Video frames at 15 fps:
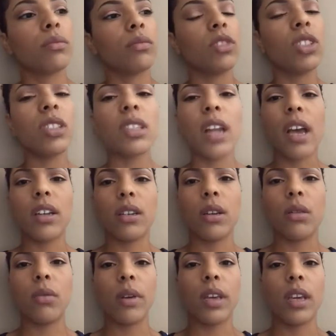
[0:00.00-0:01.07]
just not
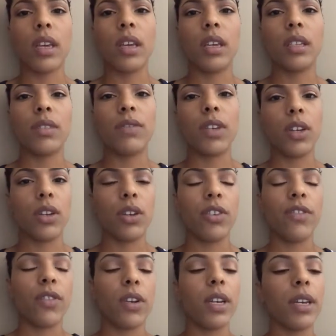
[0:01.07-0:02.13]
knowing is very
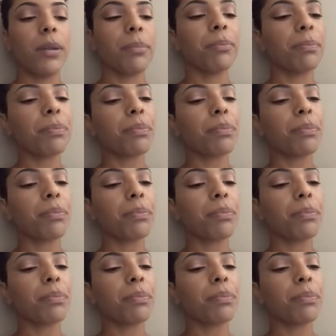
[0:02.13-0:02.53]
nerve-wracking.